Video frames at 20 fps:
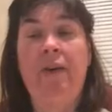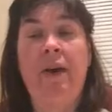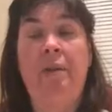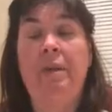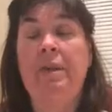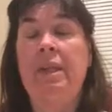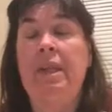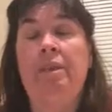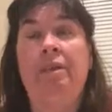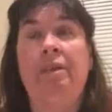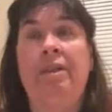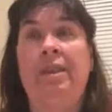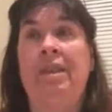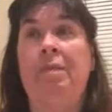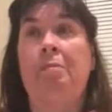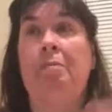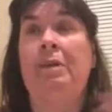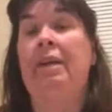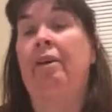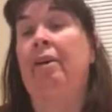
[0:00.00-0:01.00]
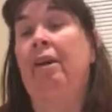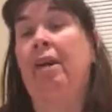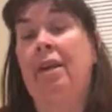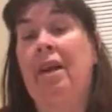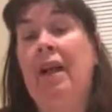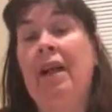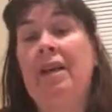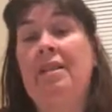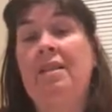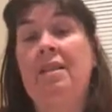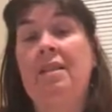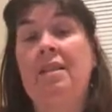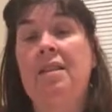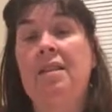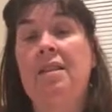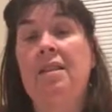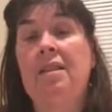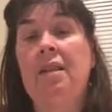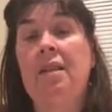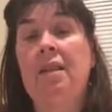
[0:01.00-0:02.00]
fine with interdisciplinary
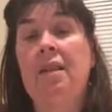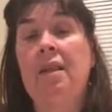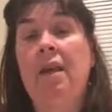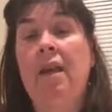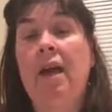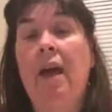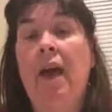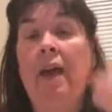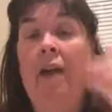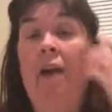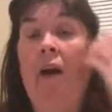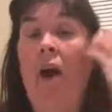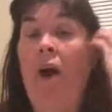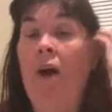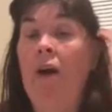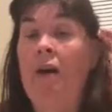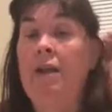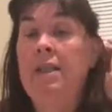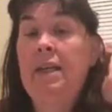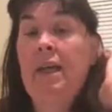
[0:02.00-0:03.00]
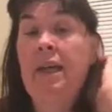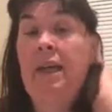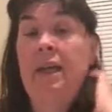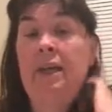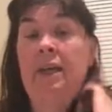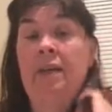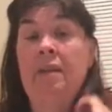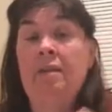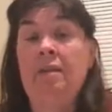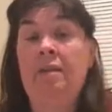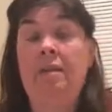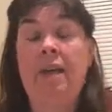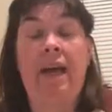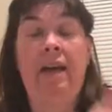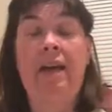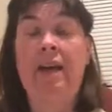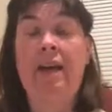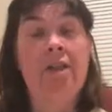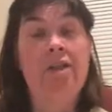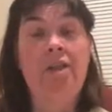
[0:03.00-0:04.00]
classes, and art and
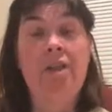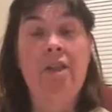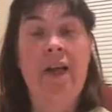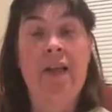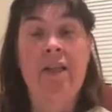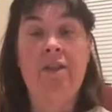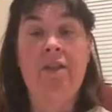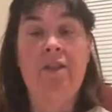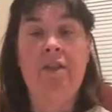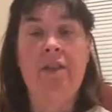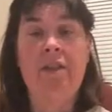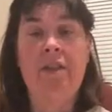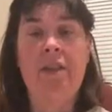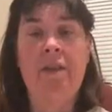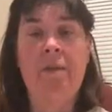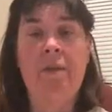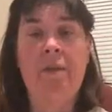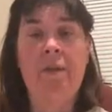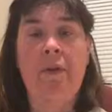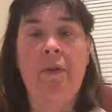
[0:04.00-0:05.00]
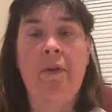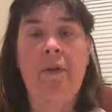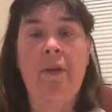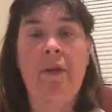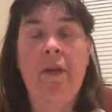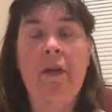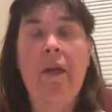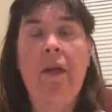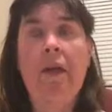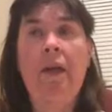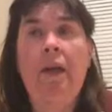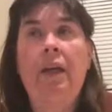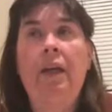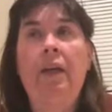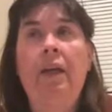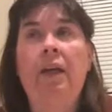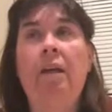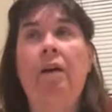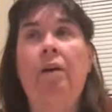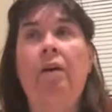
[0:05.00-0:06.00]
English class, for example,
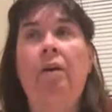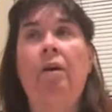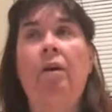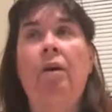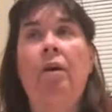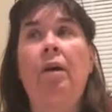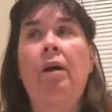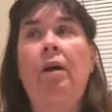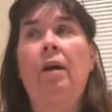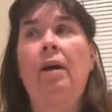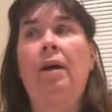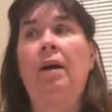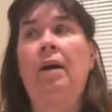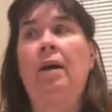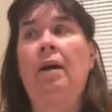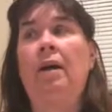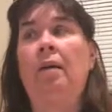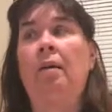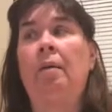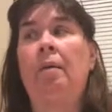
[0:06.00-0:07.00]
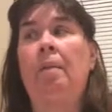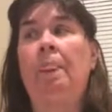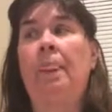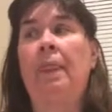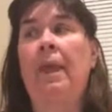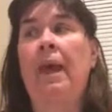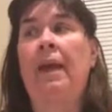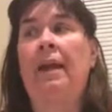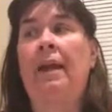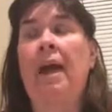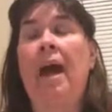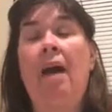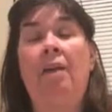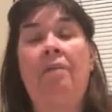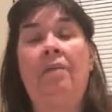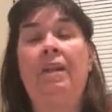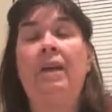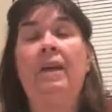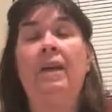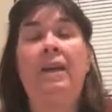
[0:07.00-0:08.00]
and
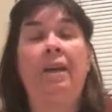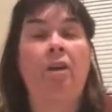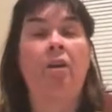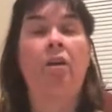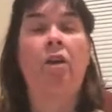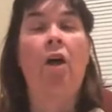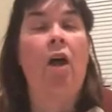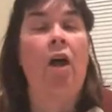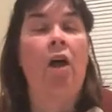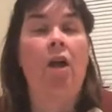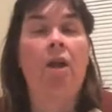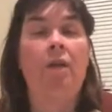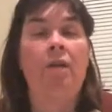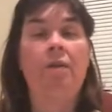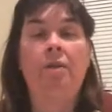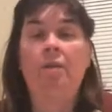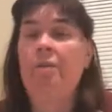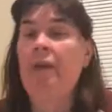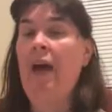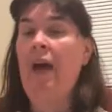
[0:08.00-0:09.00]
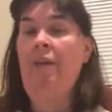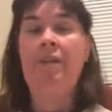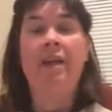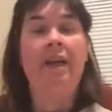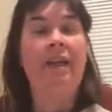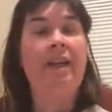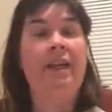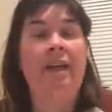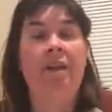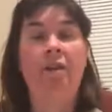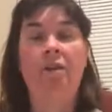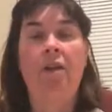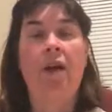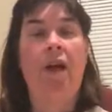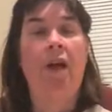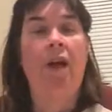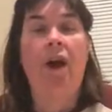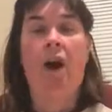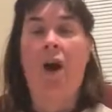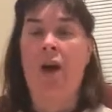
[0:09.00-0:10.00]
having a year long
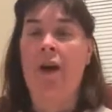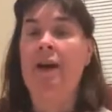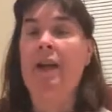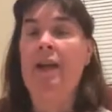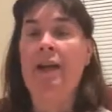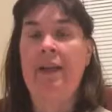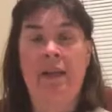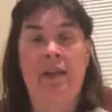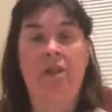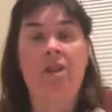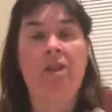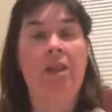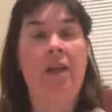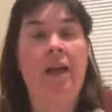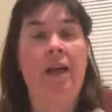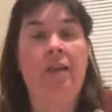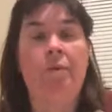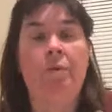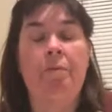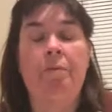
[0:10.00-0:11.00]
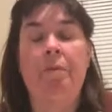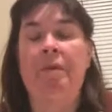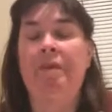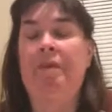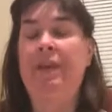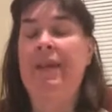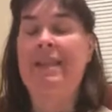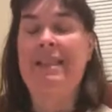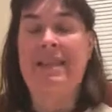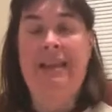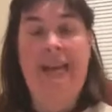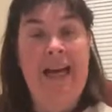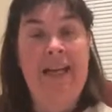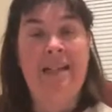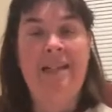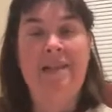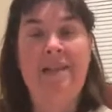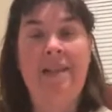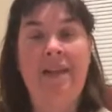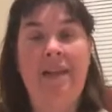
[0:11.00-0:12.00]
art and English class would be
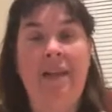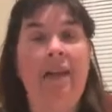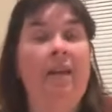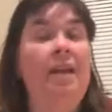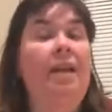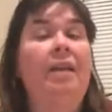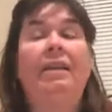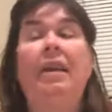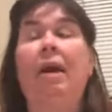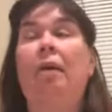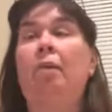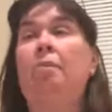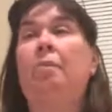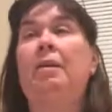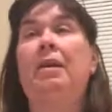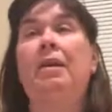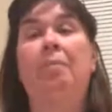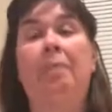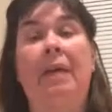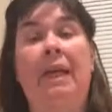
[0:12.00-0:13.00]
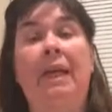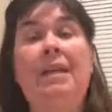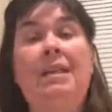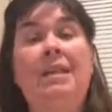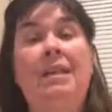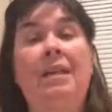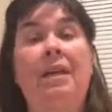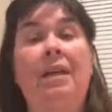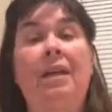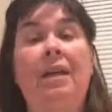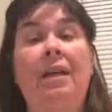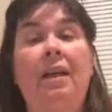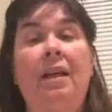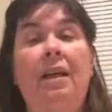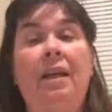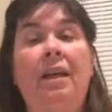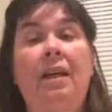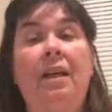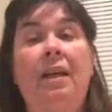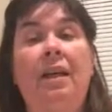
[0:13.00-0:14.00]
fantastic. That would be amazing,
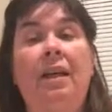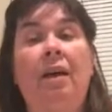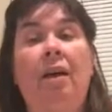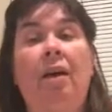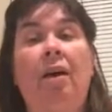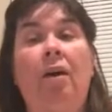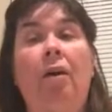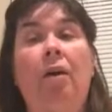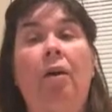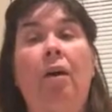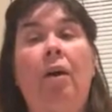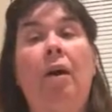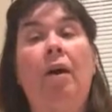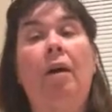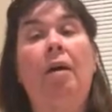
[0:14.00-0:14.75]
you know.